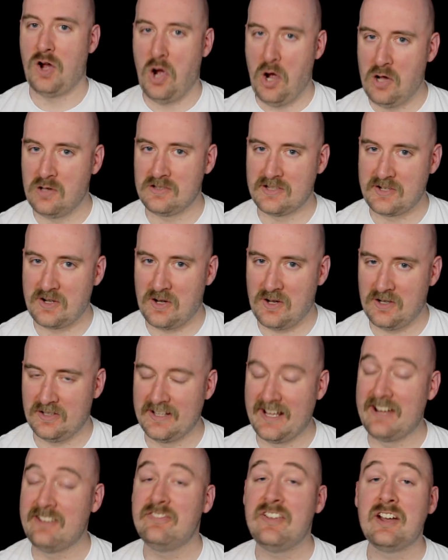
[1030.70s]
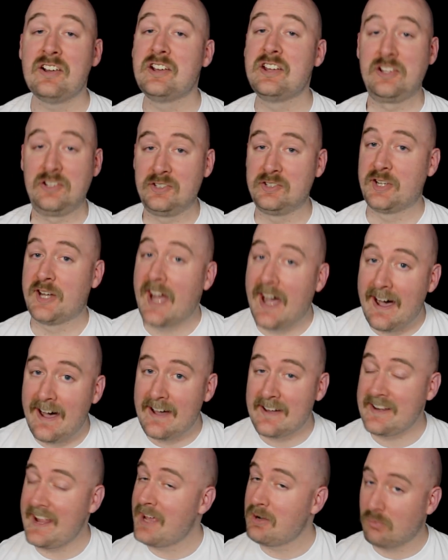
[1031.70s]
All in all, a very good
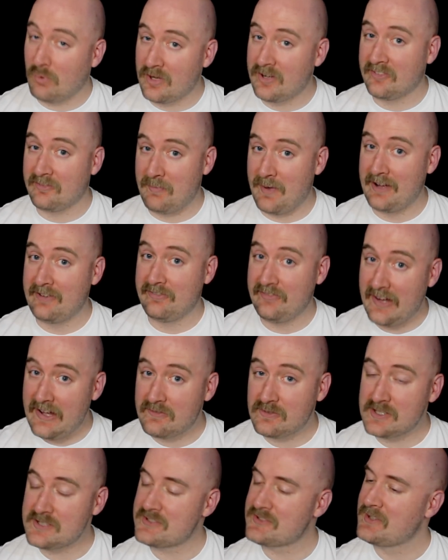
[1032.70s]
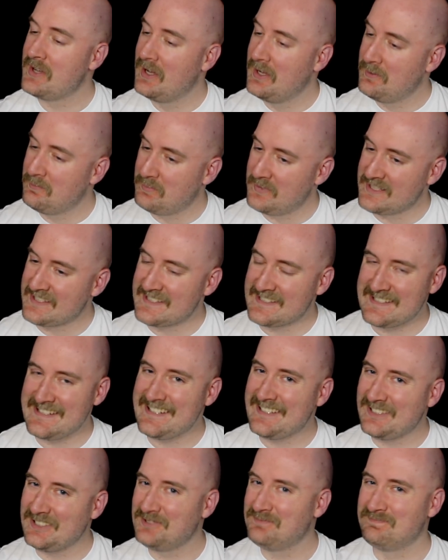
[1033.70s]
god and one of my favorites, but
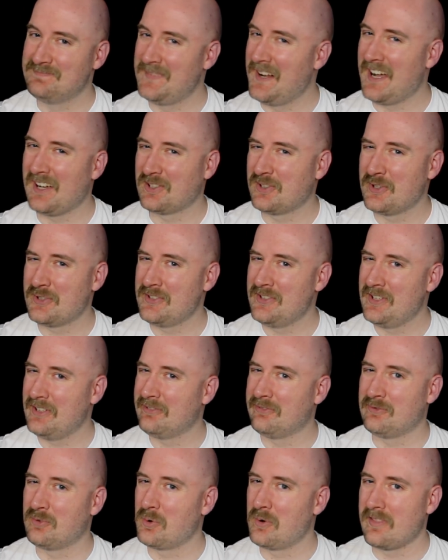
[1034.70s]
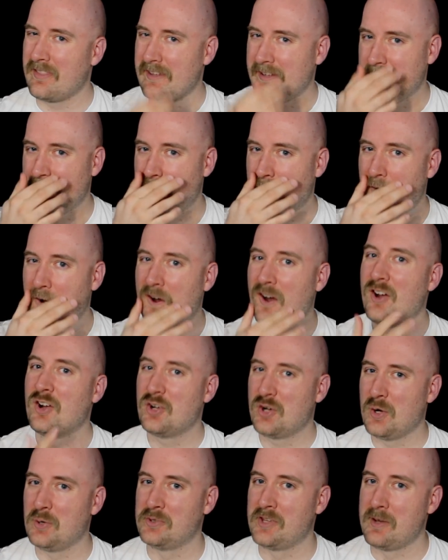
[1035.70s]
still not good enough for the
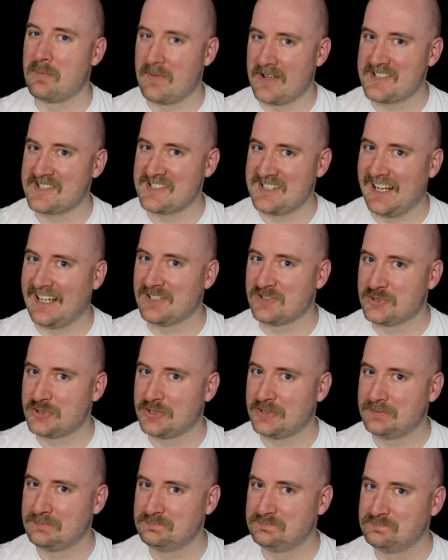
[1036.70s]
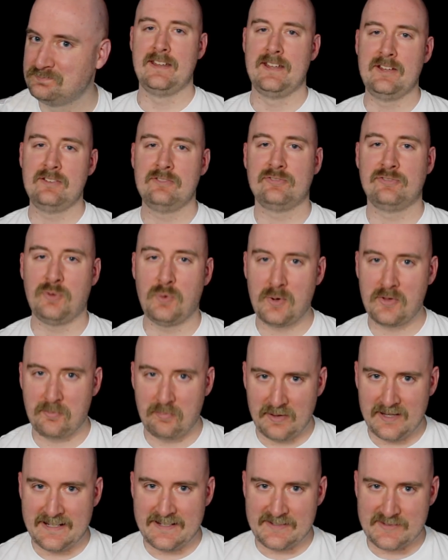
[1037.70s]
golden mustache. In 4th
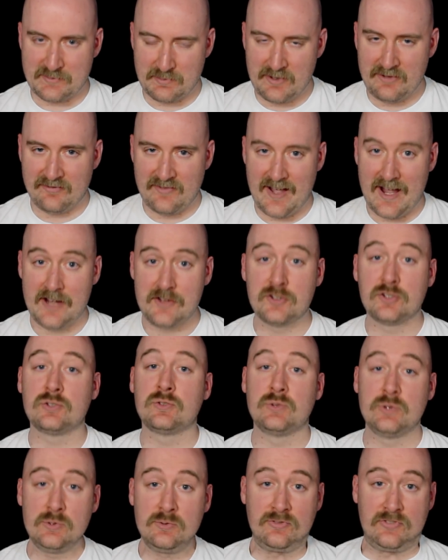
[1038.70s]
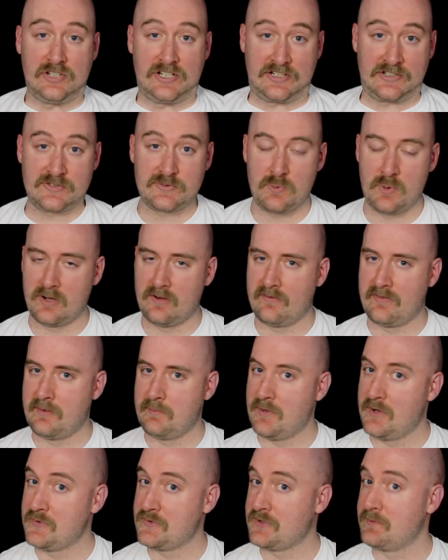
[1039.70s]
place, we find Crufix, one of the
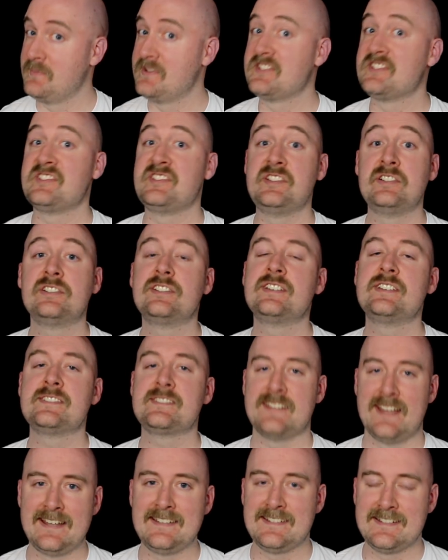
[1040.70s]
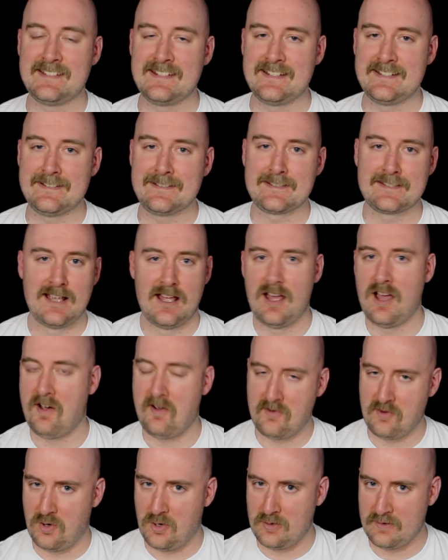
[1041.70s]
most mysterious entities
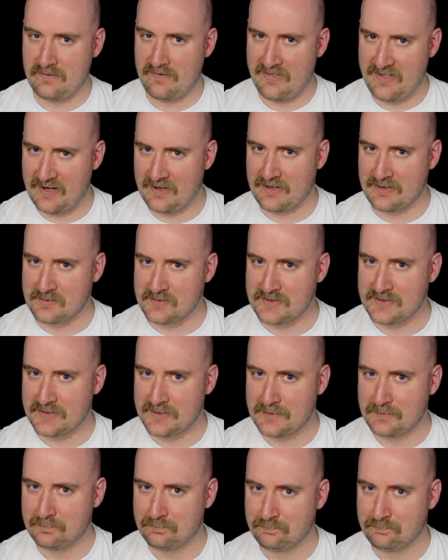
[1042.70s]
on all of Theros.